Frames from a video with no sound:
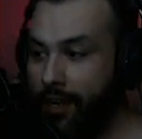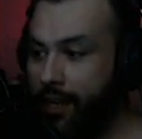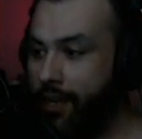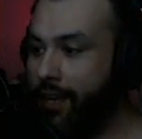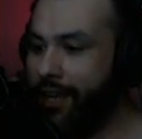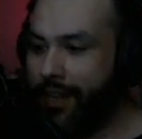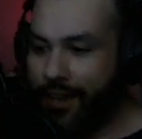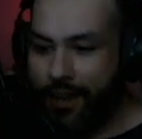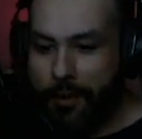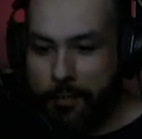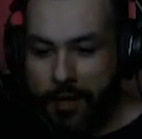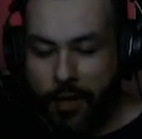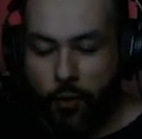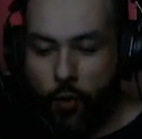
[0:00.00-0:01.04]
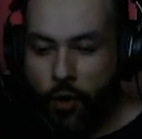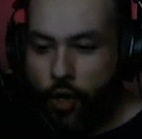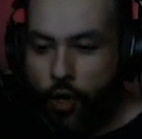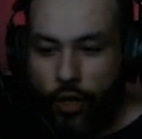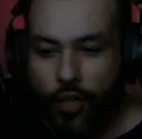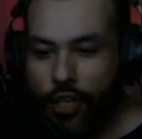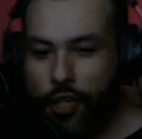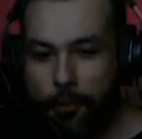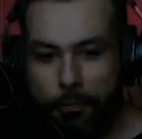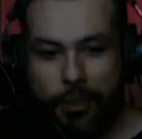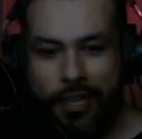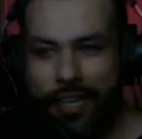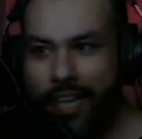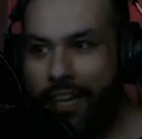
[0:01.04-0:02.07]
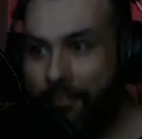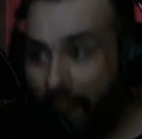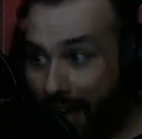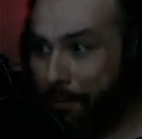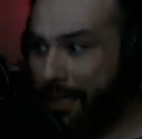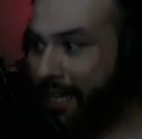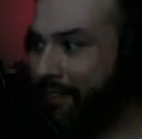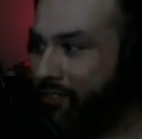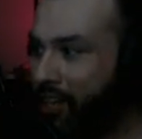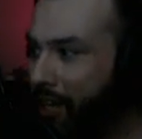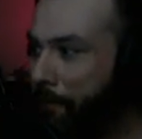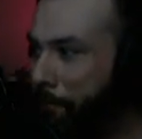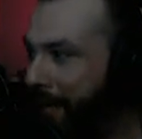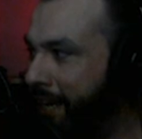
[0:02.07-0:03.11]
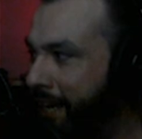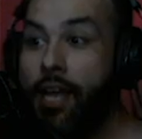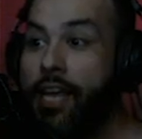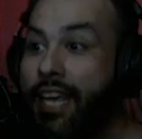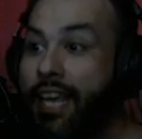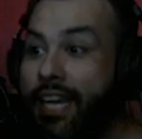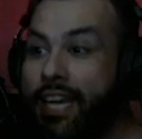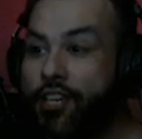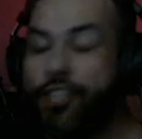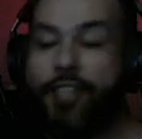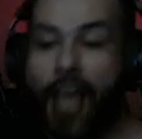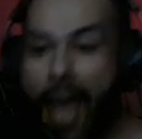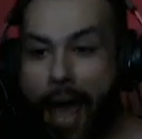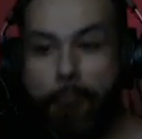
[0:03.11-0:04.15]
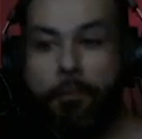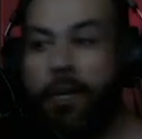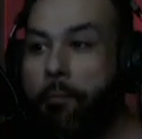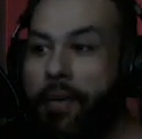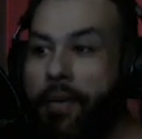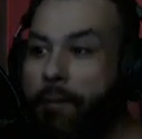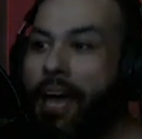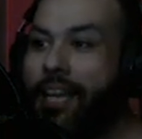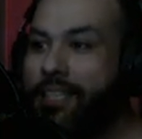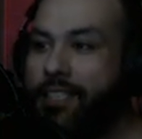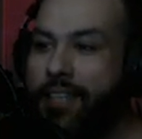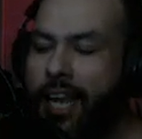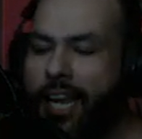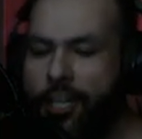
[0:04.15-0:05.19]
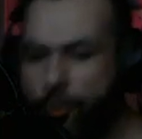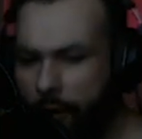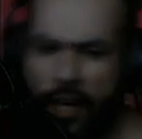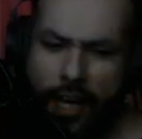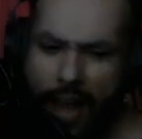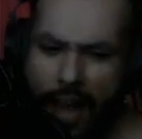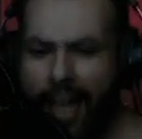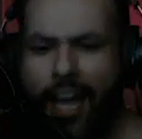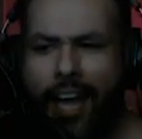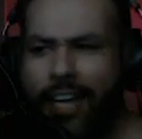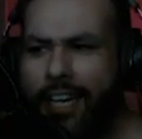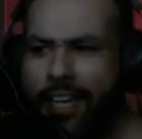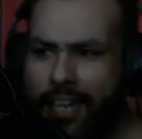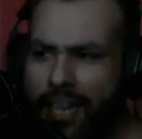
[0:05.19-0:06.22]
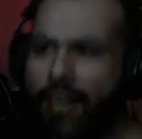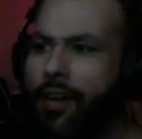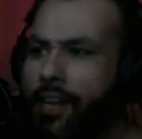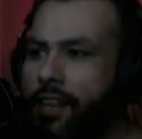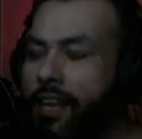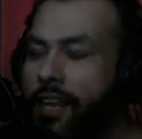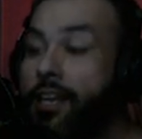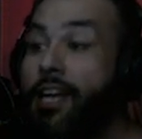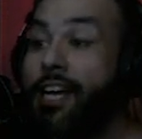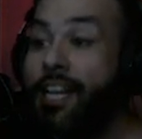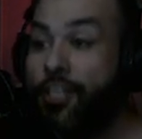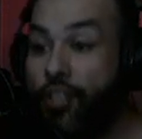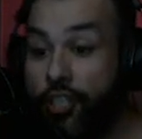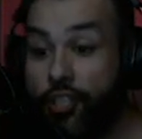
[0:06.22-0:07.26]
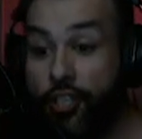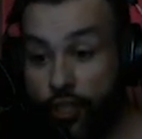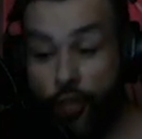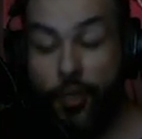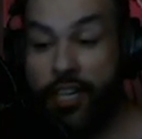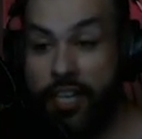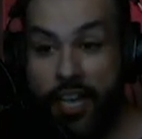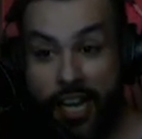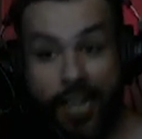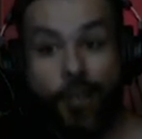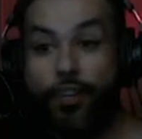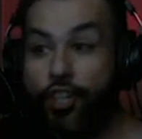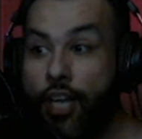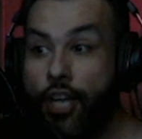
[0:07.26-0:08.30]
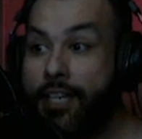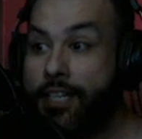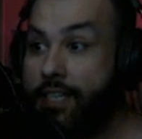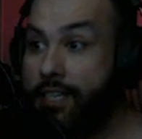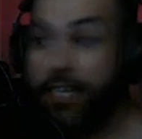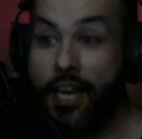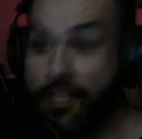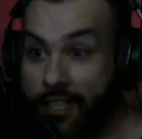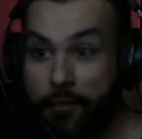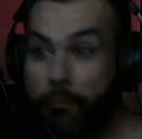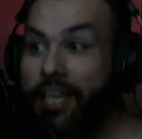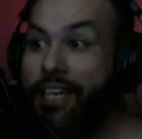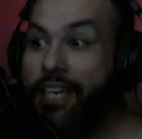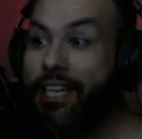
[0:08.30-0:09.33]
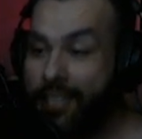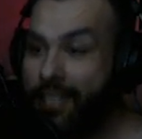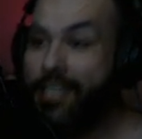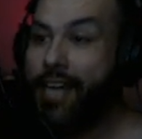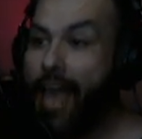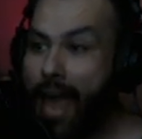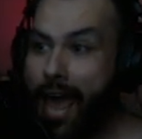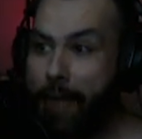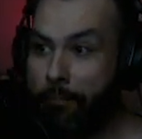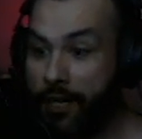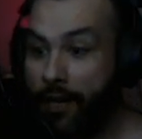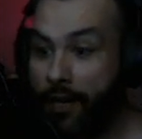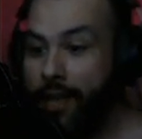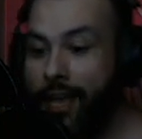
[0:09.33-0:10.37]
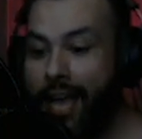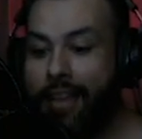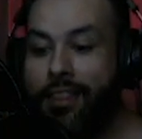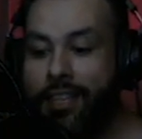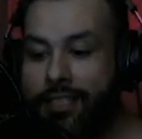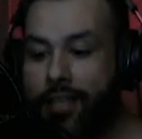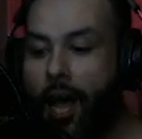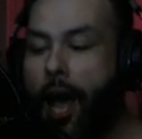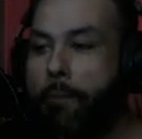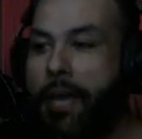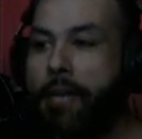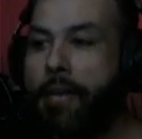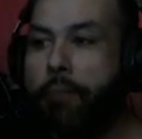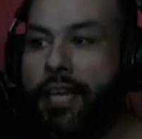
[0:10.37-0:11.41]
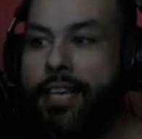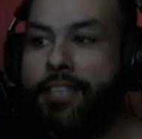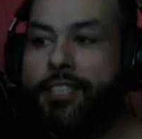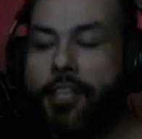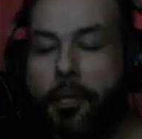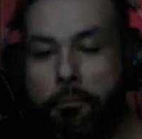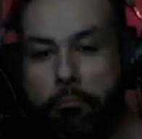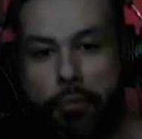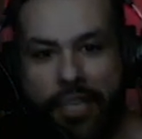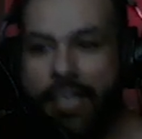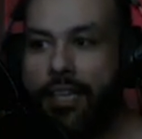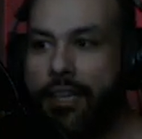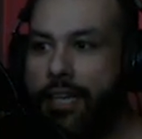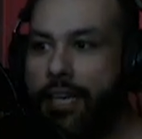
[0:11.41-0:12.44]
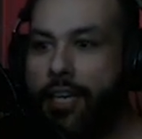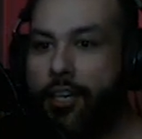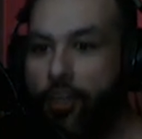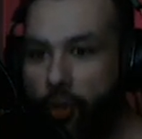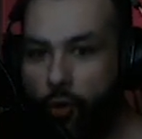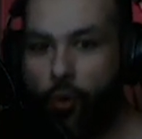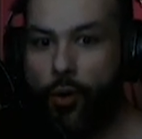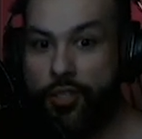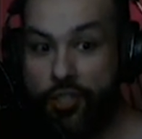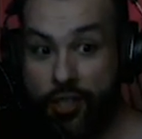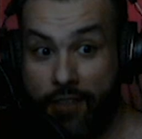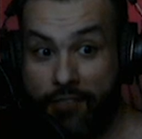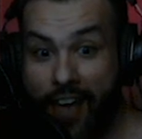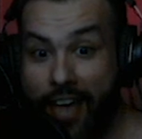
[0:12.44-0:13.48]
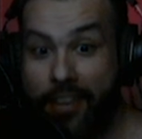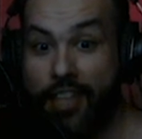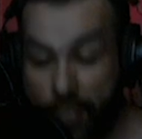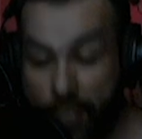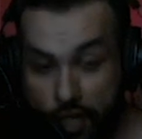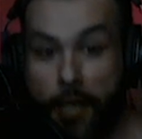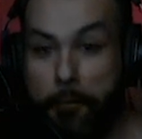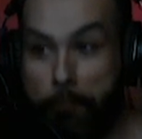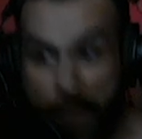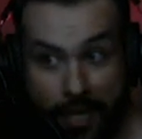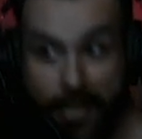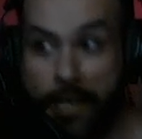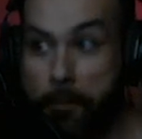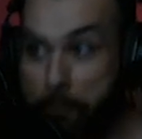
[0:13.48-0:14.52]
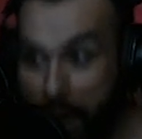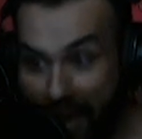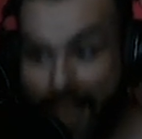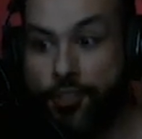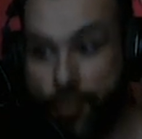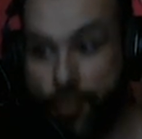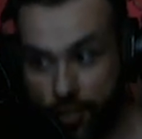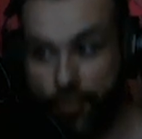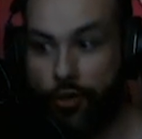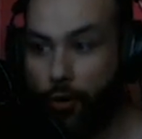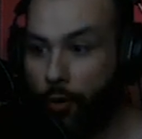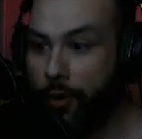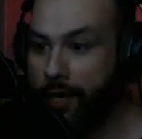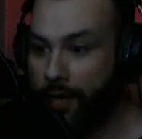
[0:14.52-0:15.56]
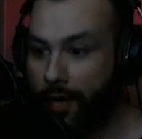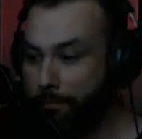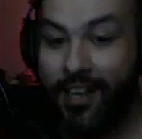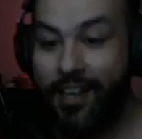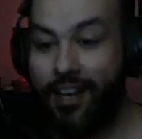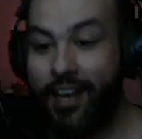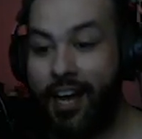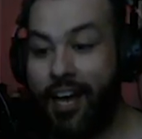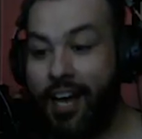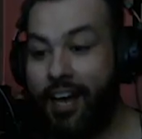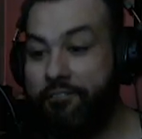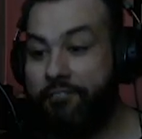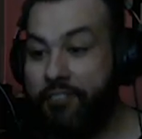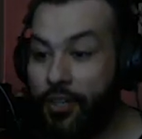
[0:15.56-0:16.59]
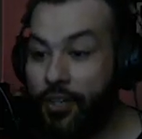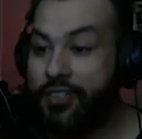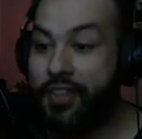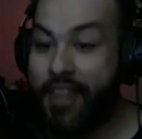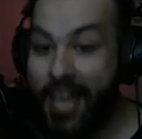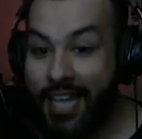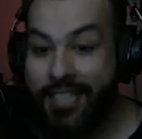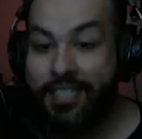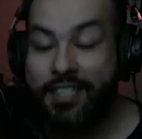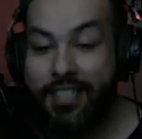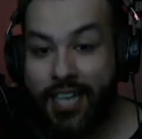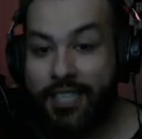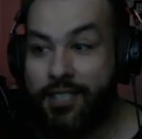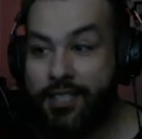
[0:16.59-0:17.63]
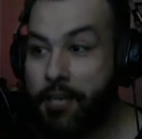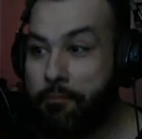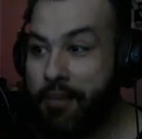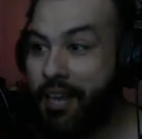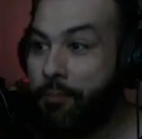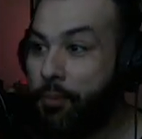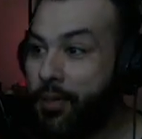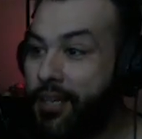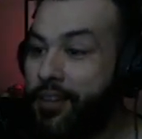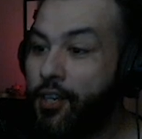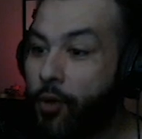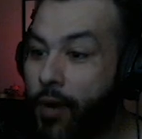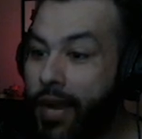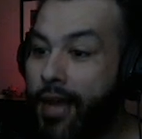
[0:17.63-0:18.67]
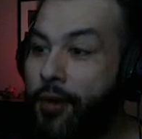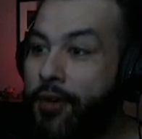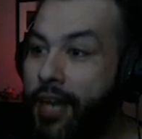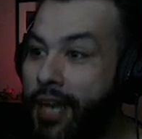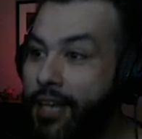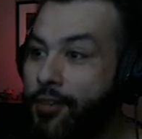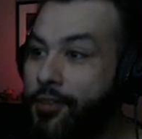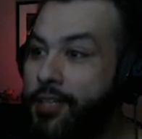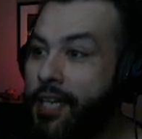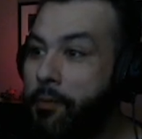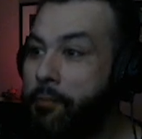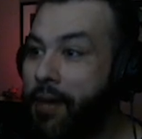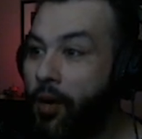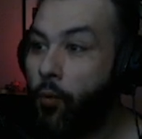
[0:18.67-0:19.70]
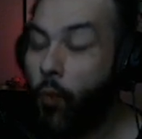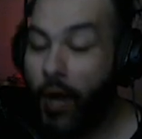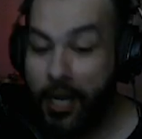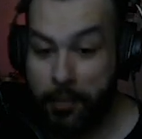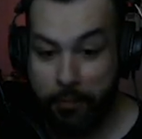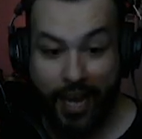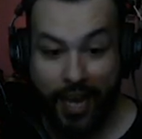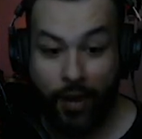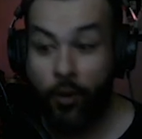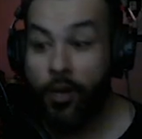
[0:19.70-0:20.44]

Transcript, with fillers: uh, I mean, who do you believe? I believe Doug Pinnick. He didn't just happen to be backstage. Well, hey, I didn't hear anything. Just because you didn't hear shit doesn't mean it didn't happen. And this op ed piece completely ignores the fact that Doug Pinnick backs the story up. Uh, Phil's then says that people in the crowd heckled him about white power